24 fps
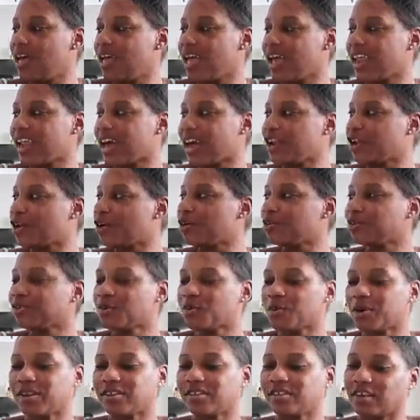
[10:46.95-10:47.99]
And I know
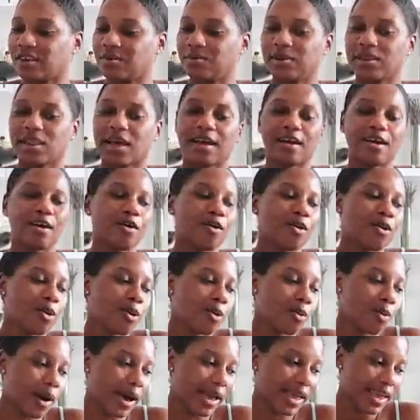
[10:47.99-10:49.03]
someone is gonna be like,
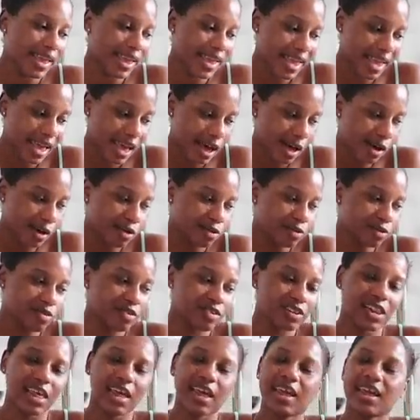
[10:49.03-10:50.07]
oh, white
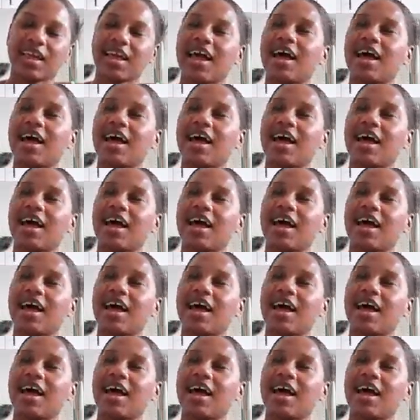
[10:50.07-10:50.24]
couch, like